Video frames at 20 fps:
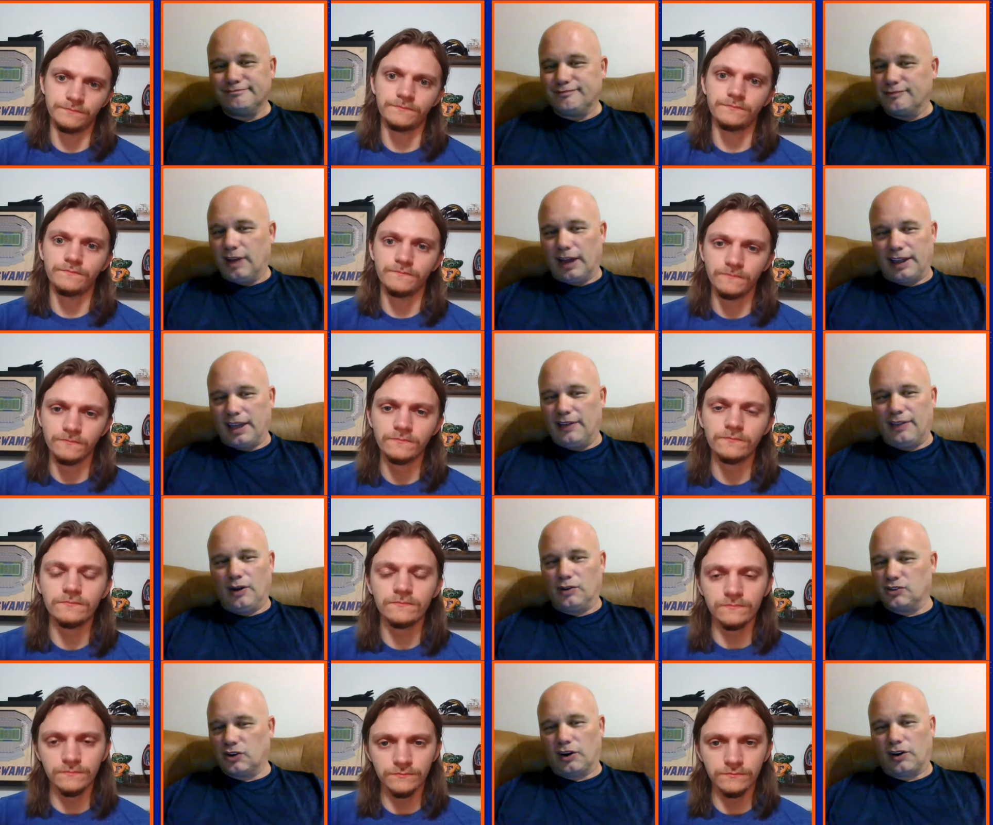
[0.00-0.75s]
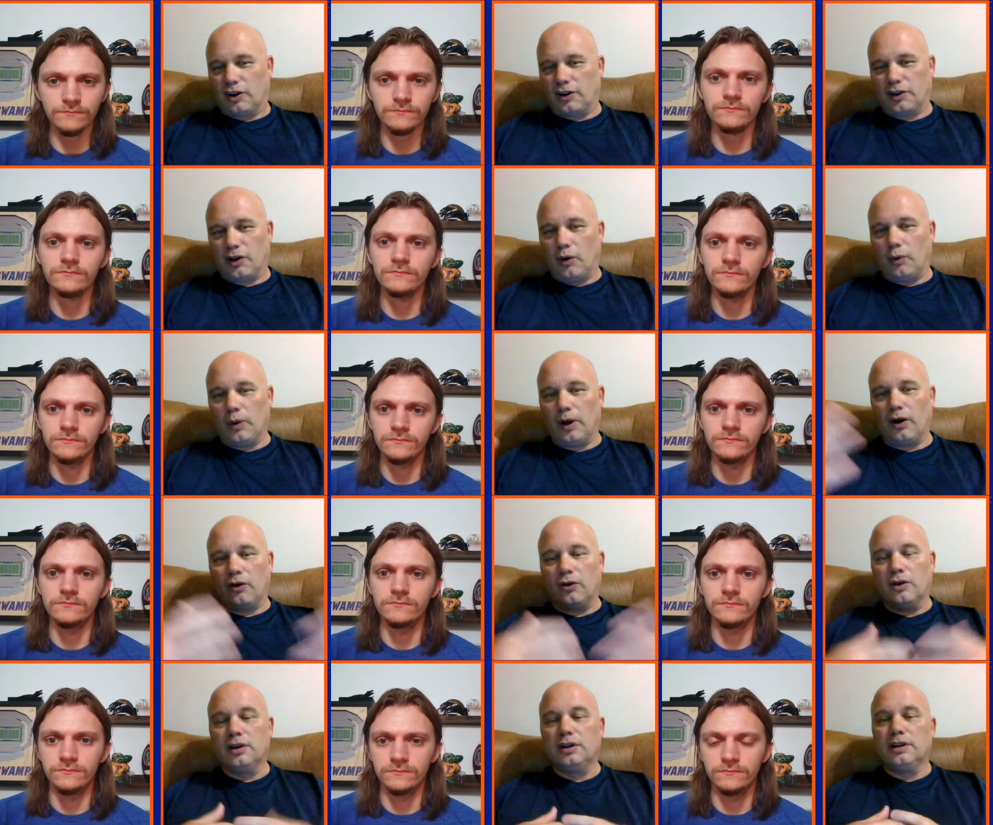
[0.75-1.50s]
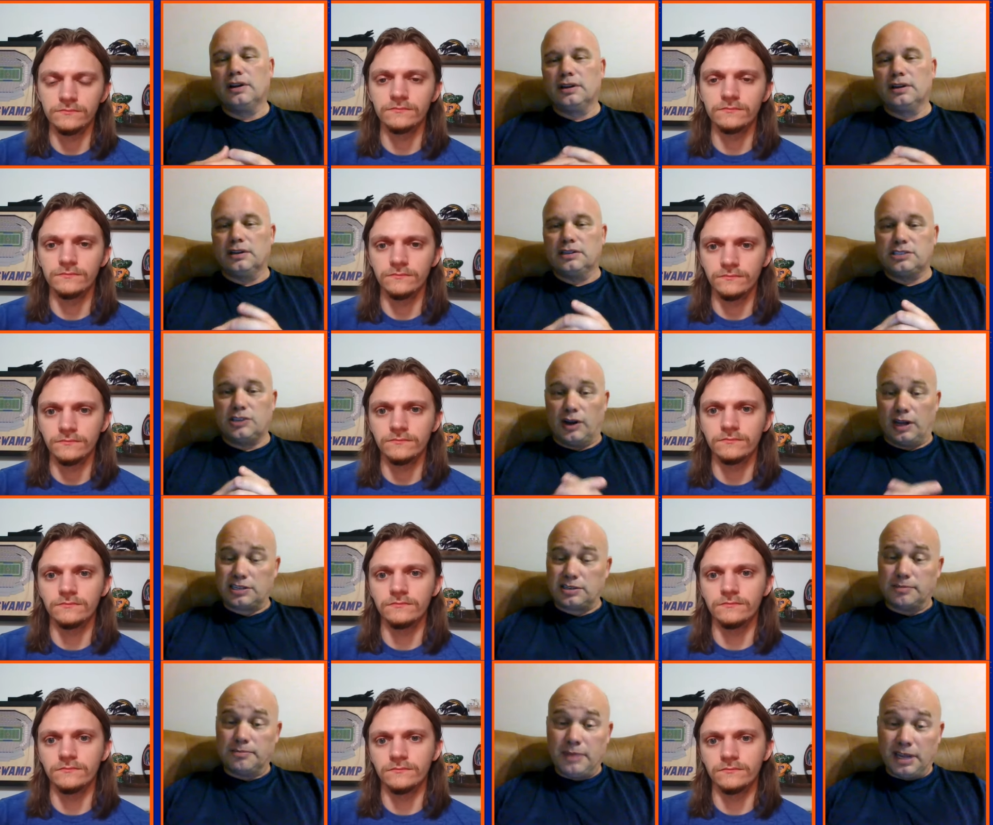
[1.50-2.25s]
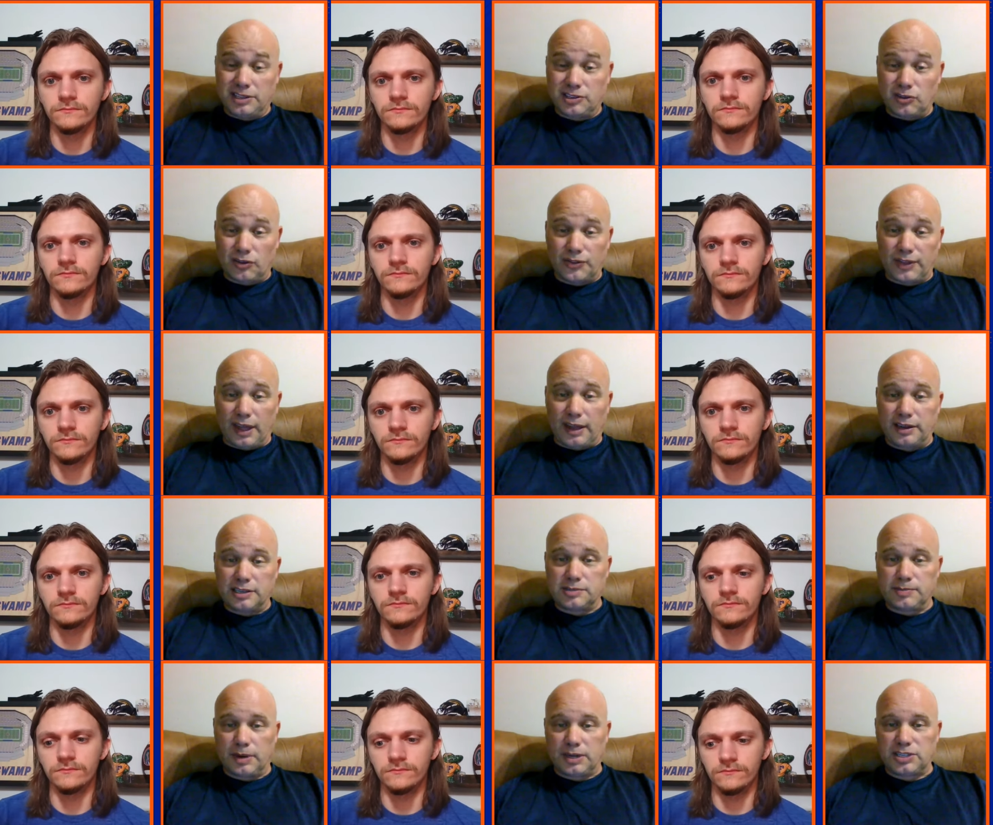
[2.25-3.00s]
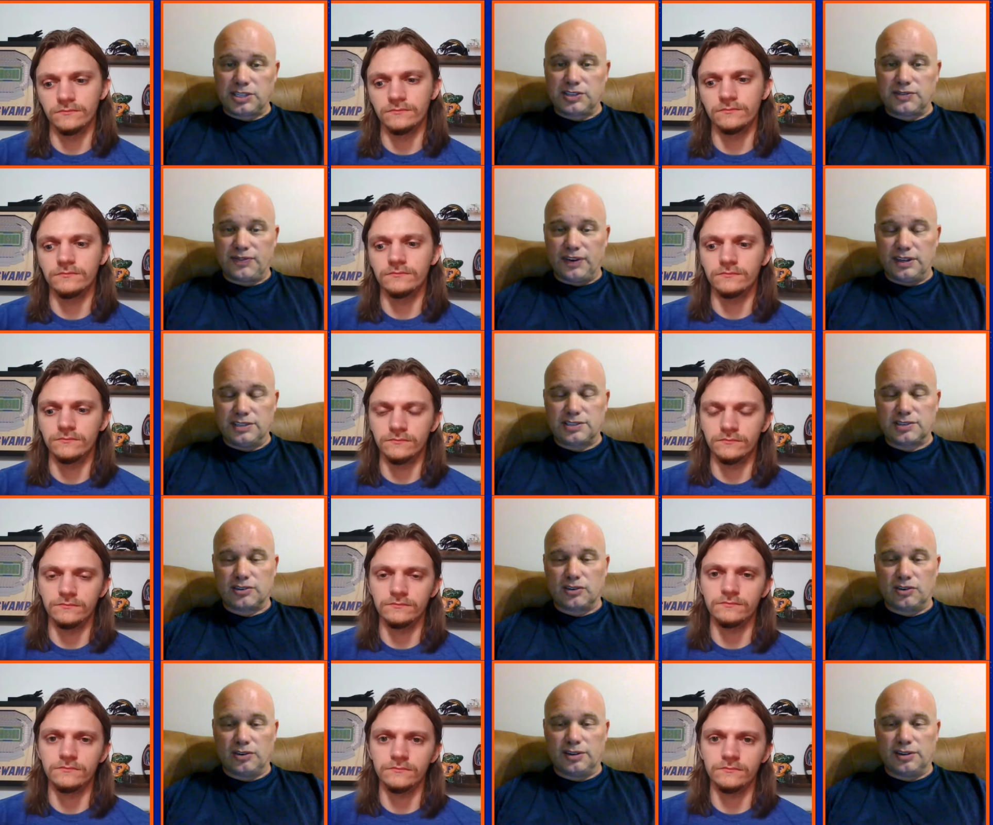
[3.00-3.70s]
Speaker 1: Again, those aren't going to go well. So that's a mental thing as much as physical.